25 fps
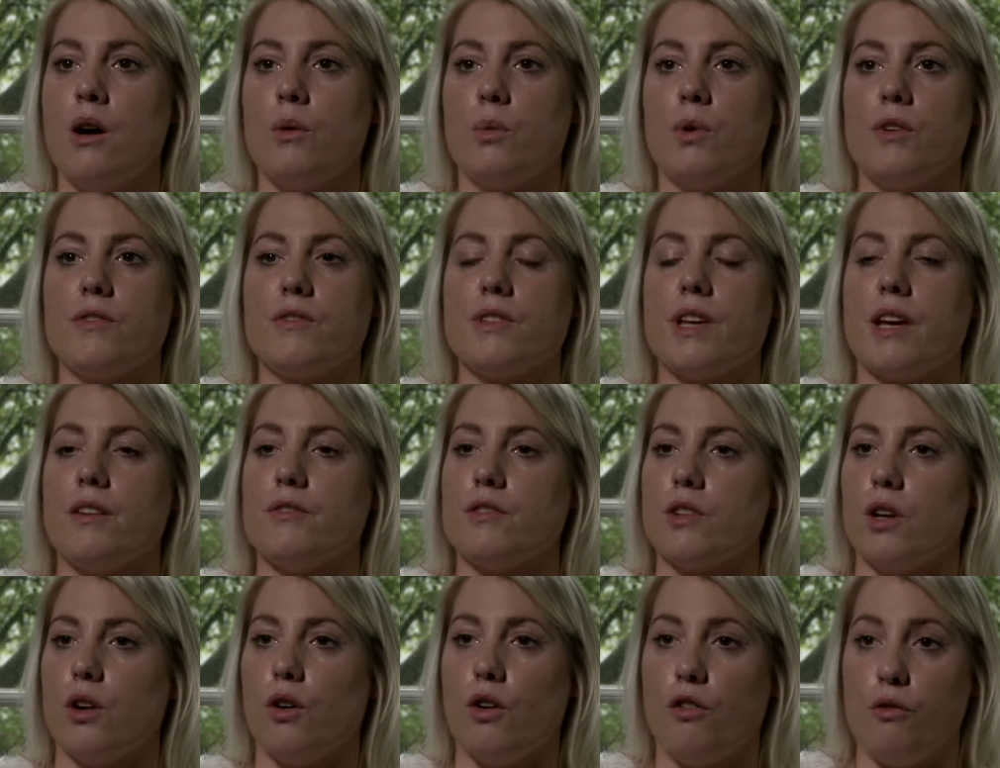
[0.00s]
We've
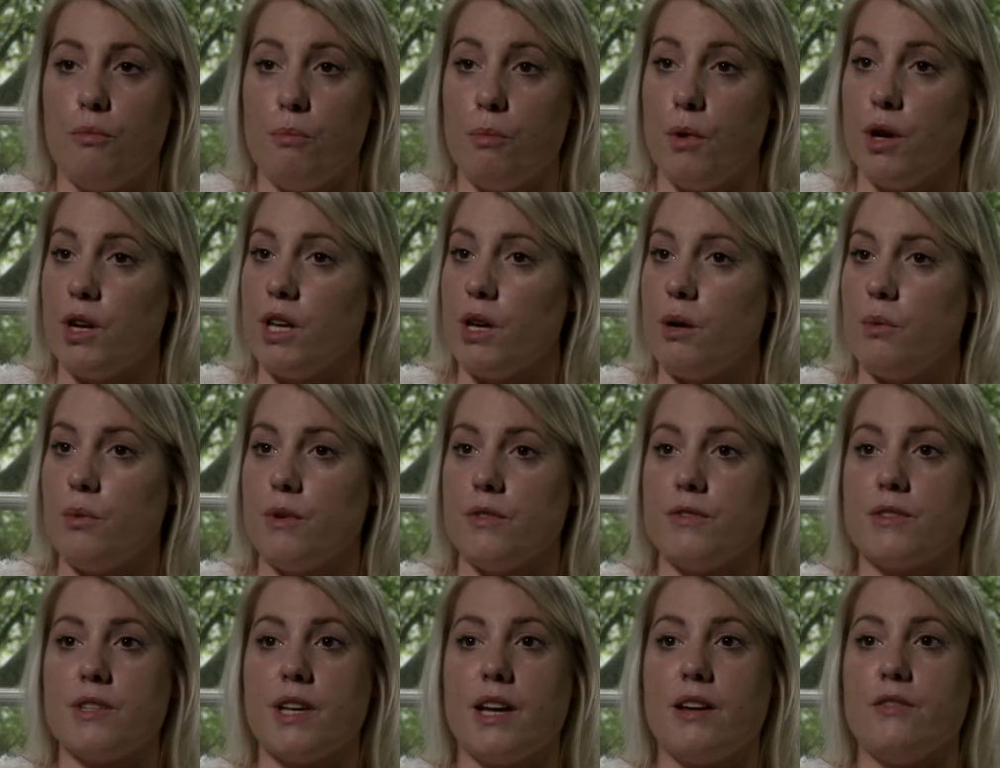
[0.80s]
saved a lot of money.
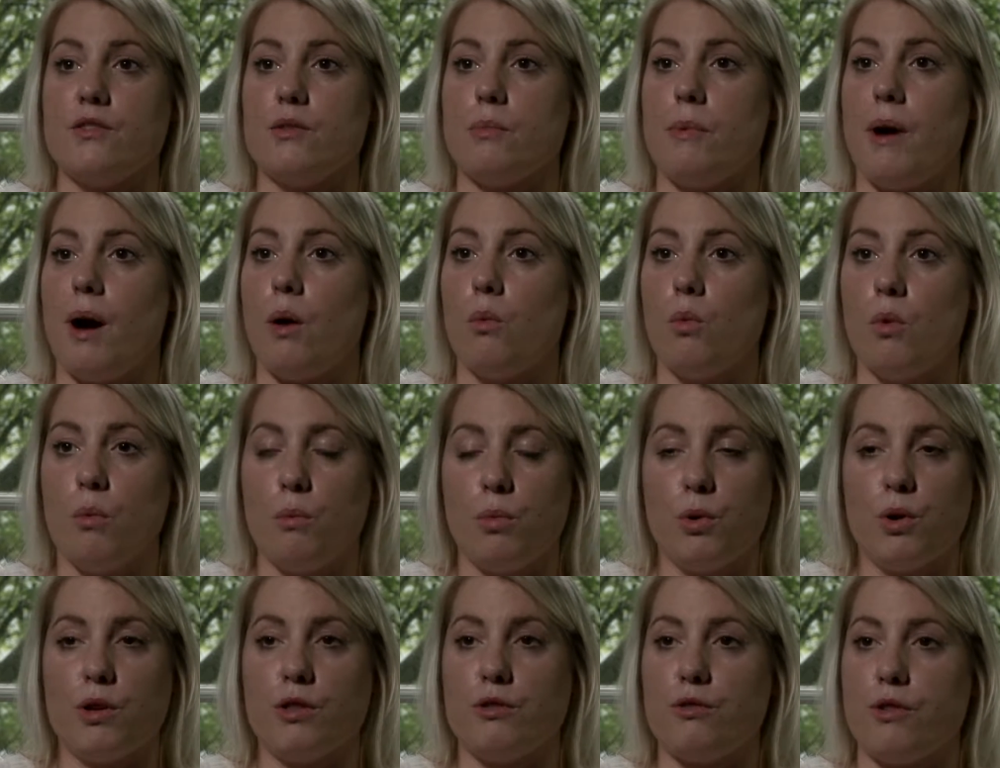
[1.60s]
We've saved about
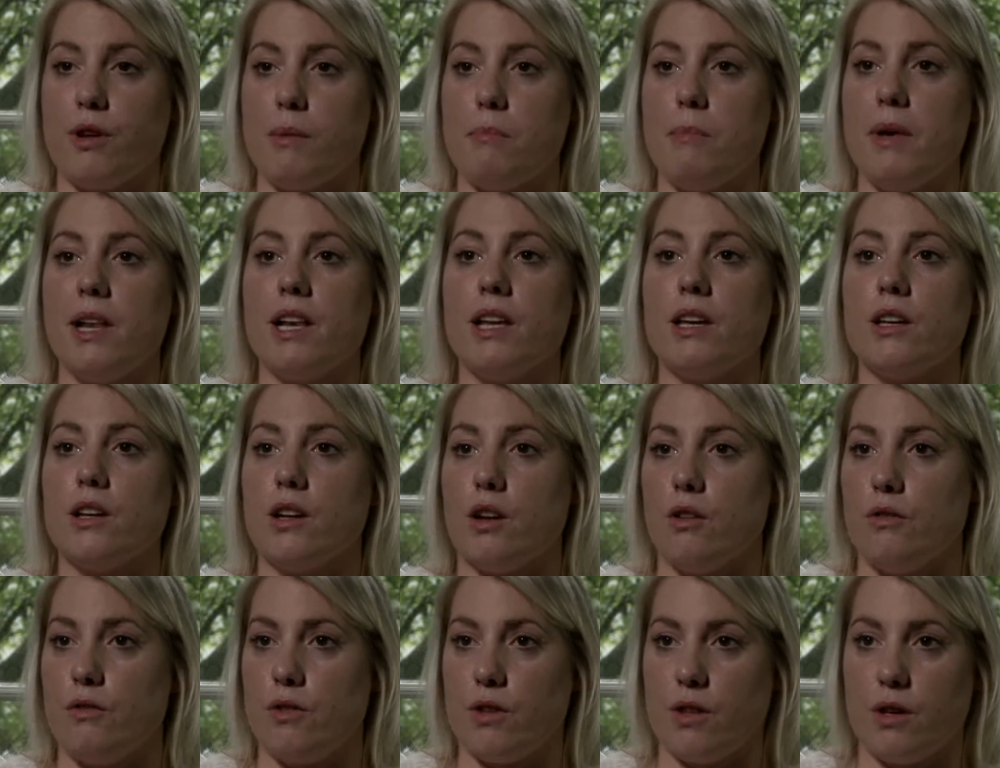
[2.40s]
1.3 million
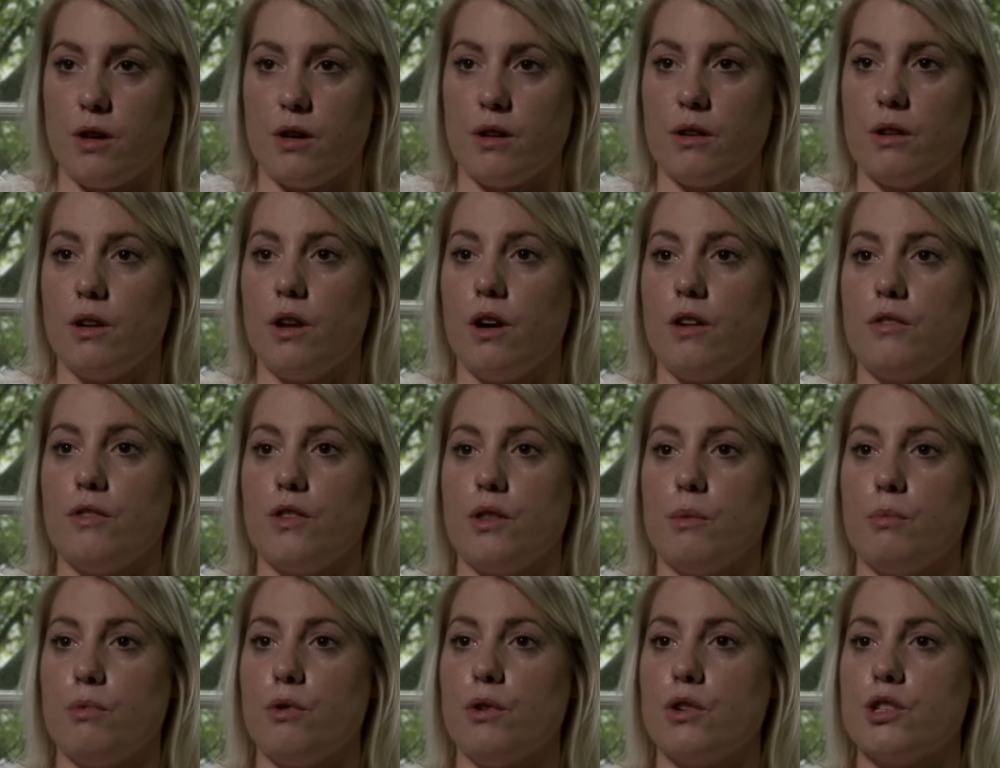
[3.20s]
over the life
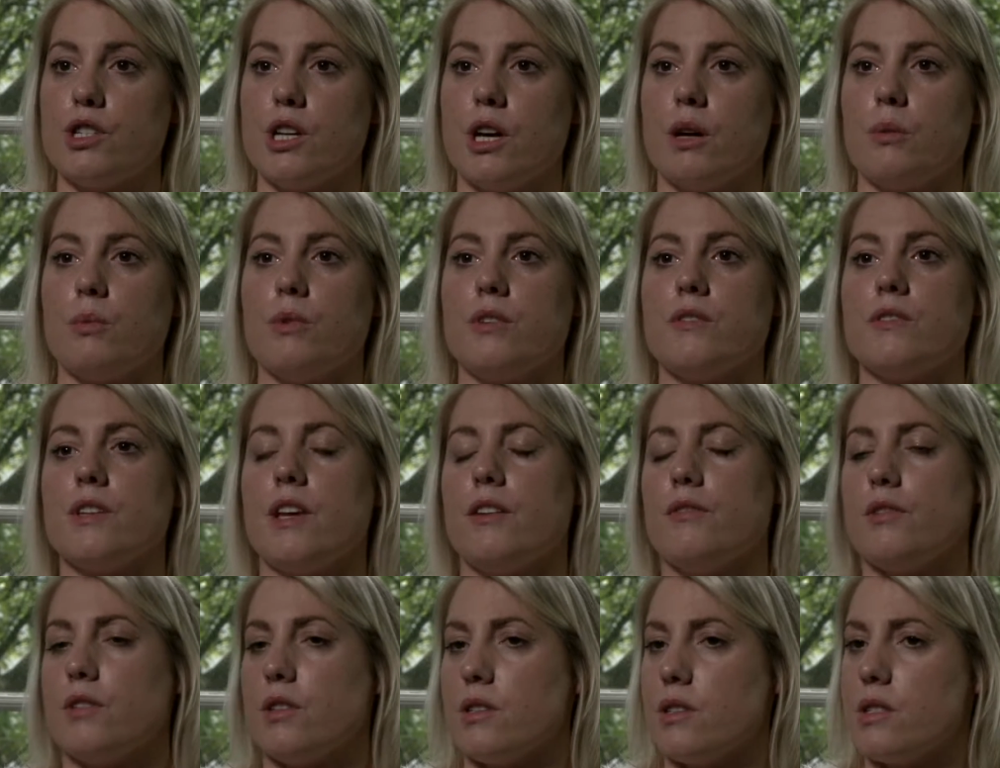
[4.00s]
of the project. We've
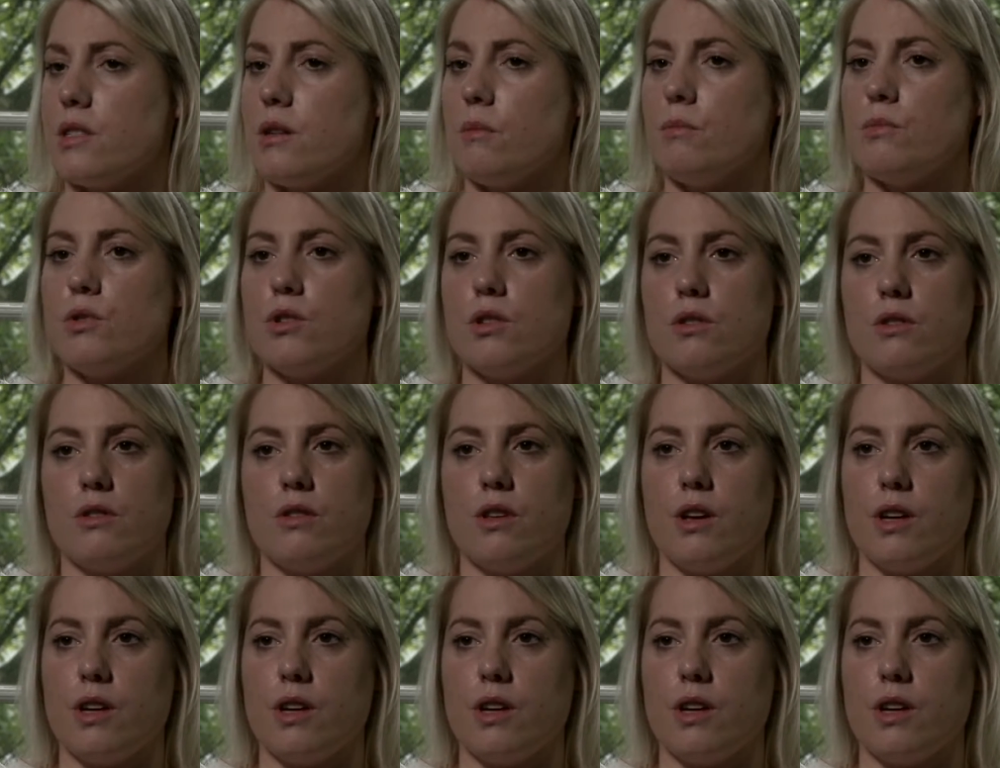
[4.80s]
saved consumption